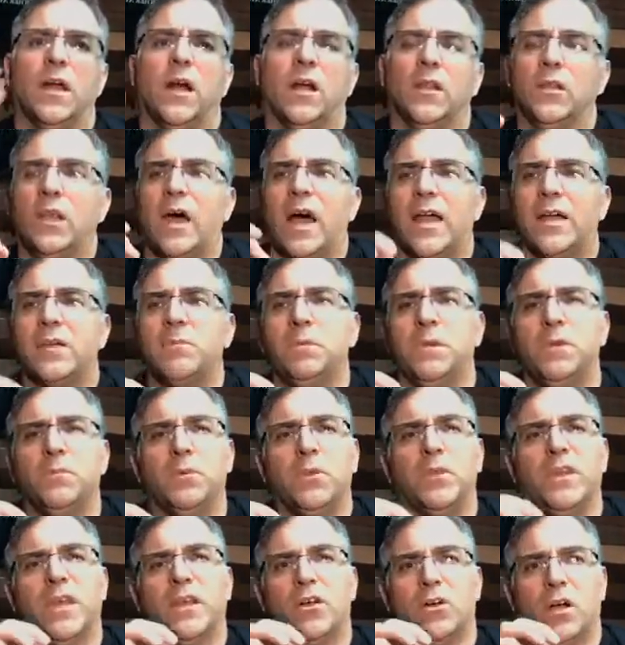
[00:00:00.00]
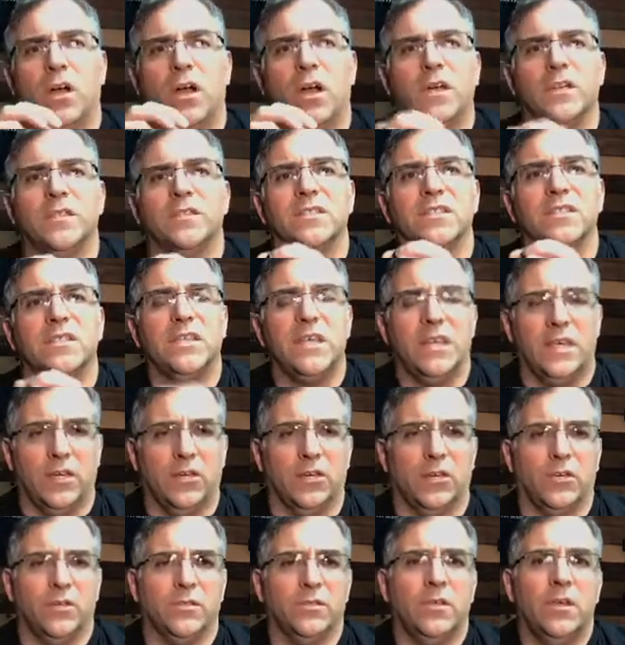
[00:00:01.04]
A lot of people that are
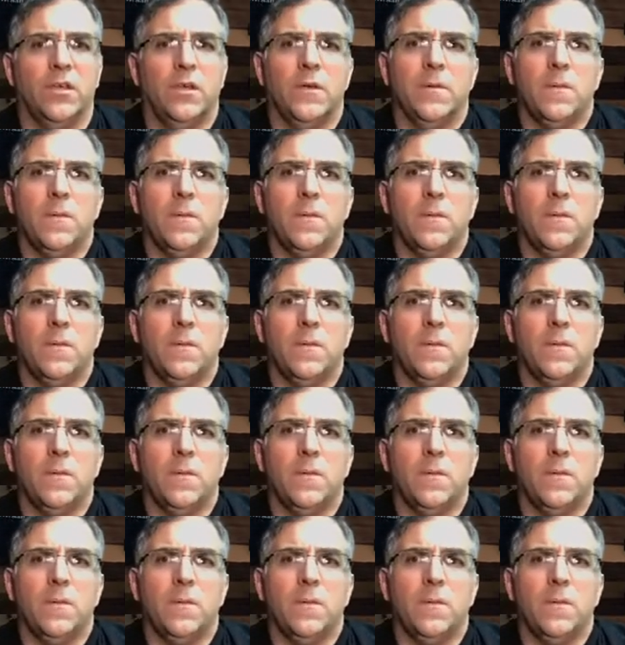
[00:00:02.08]
unskilled,